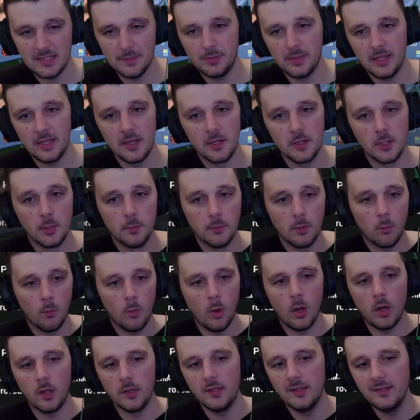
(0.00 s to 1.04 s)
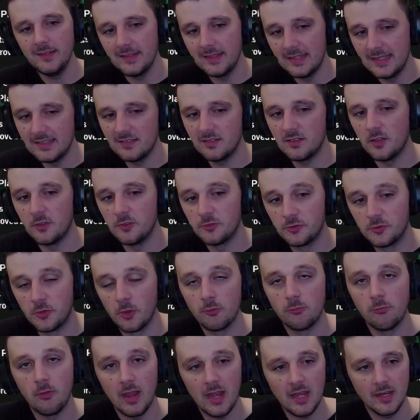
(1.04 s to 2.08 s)
player number one is
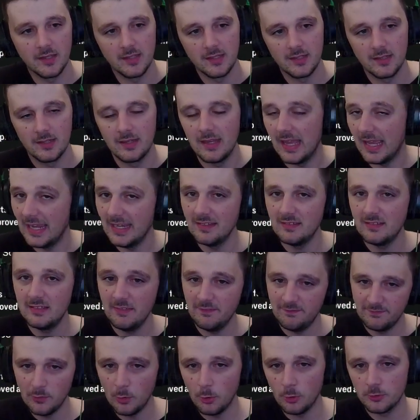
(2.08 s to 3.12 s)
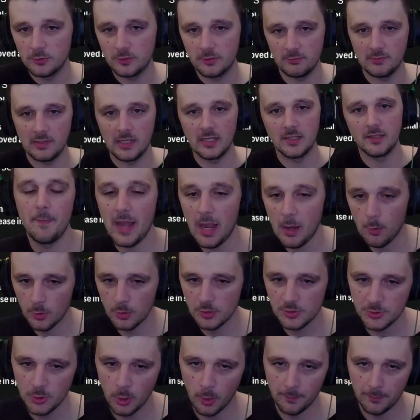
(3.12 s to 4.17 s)
Duran. 84 Duran.
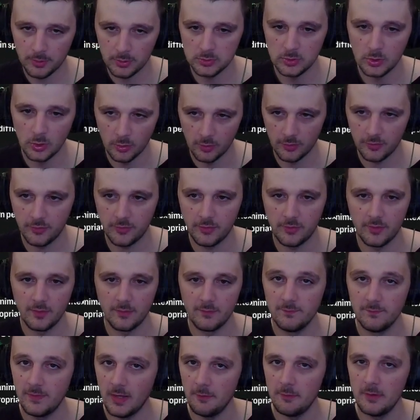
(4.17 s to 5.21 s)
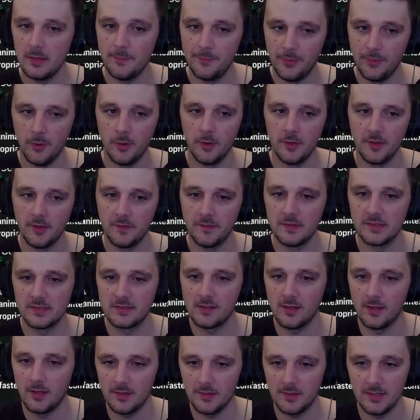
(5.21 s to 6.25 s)
Power shot plus. Very important on this
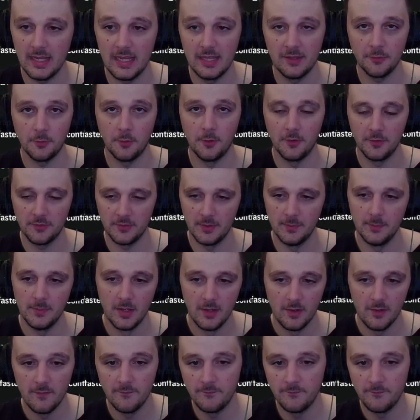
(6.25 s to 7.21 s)
card. It's awesome.